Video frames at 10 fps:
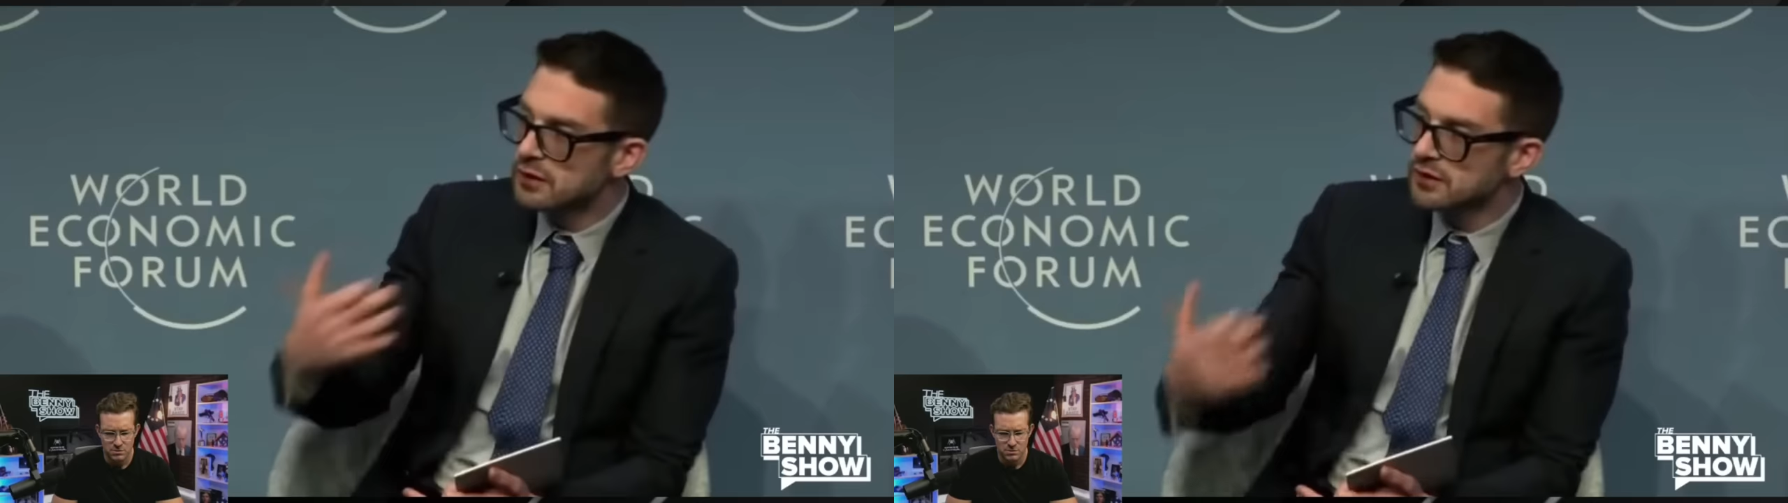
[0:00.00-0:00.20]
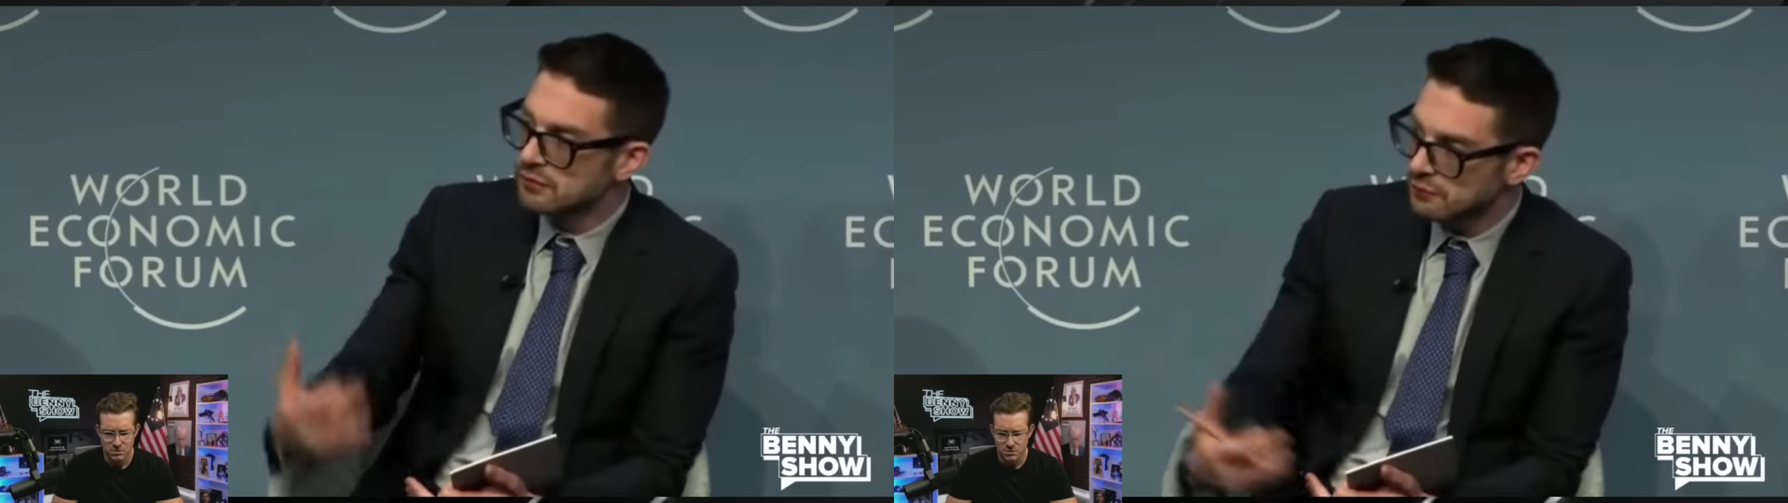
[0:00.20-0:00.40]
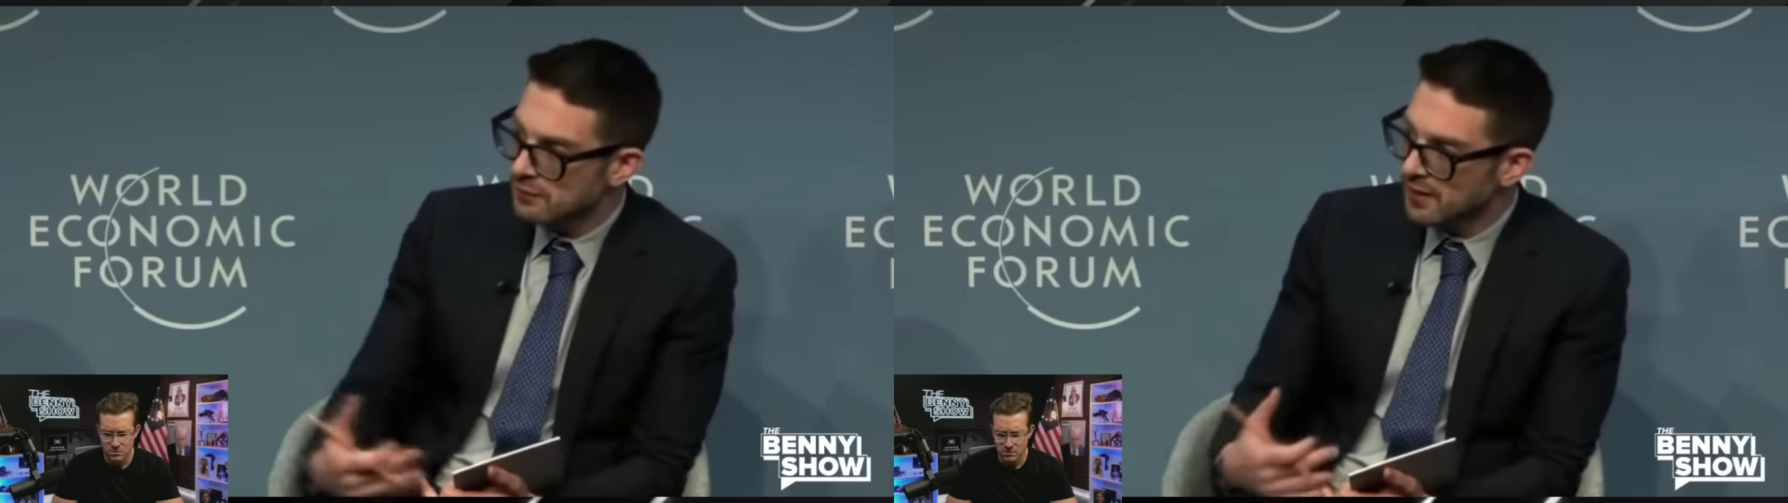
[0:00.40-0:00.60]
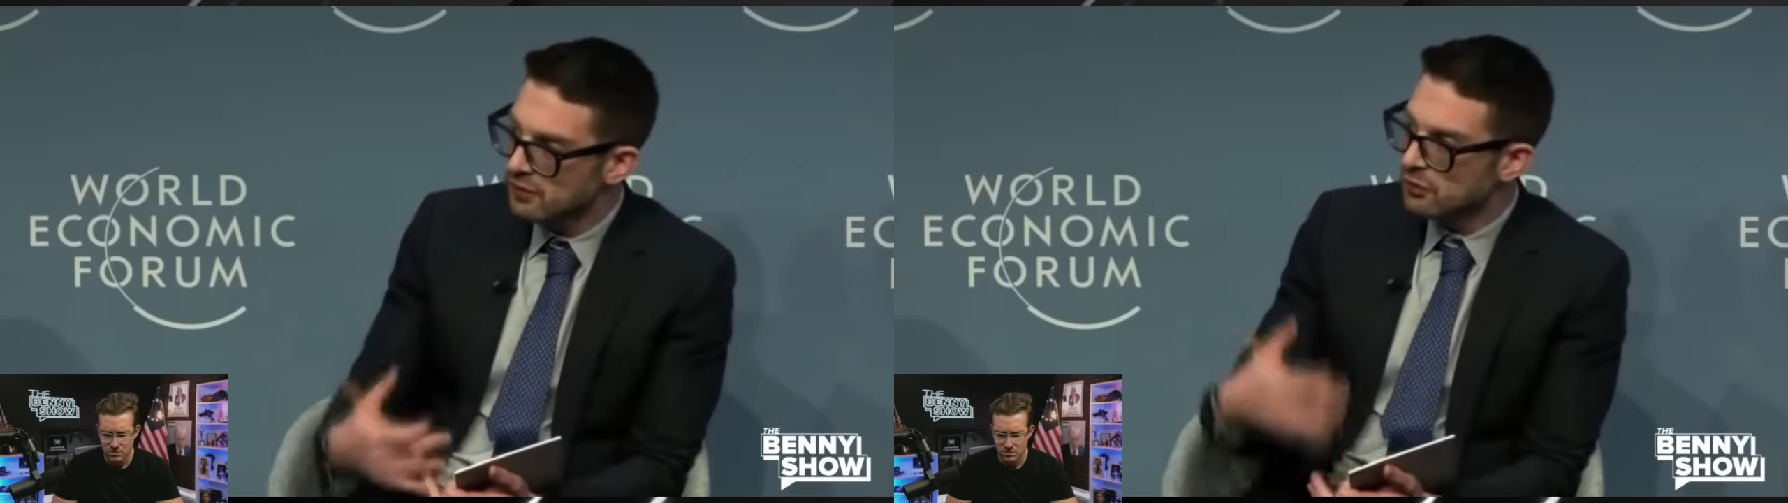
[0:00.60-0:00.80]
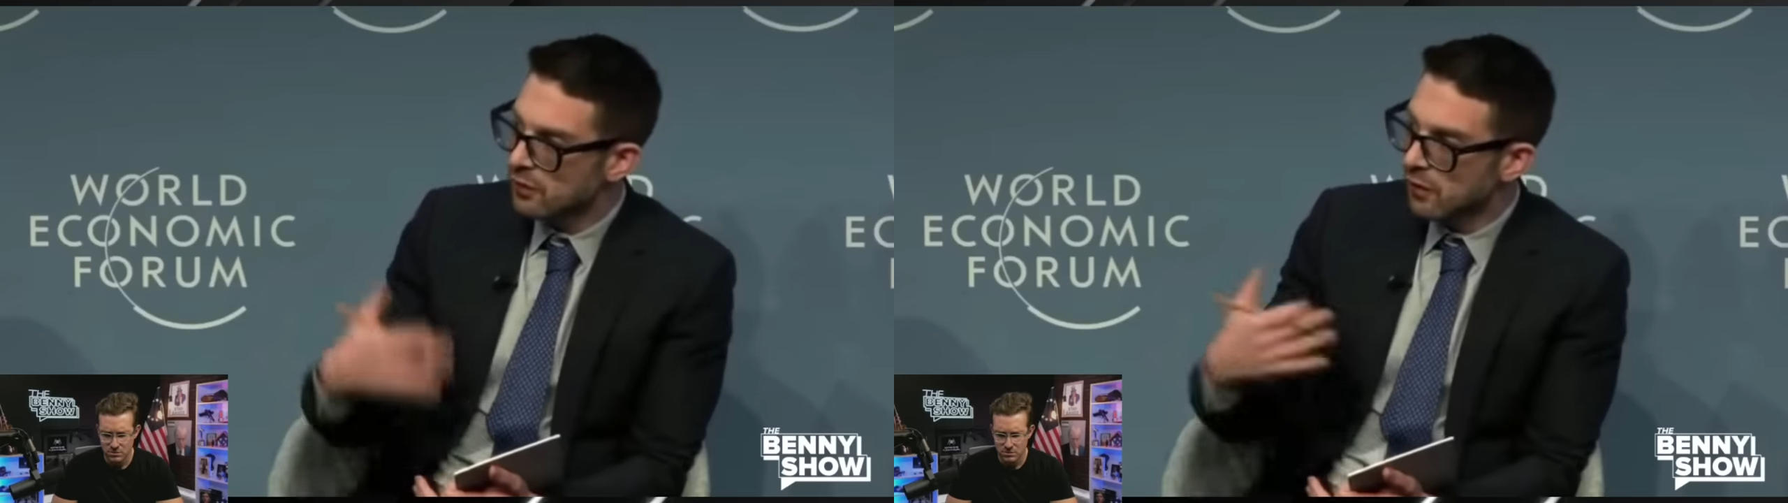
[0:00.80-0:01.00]

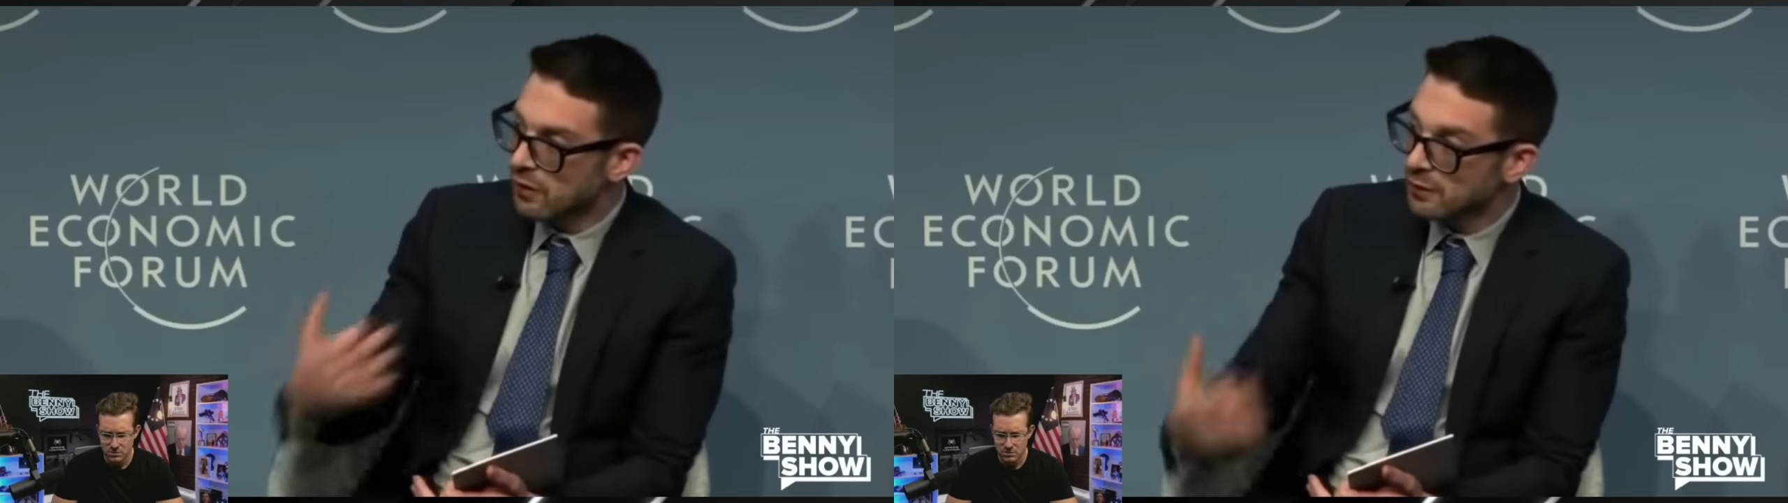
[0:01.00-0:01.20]
disinformation card,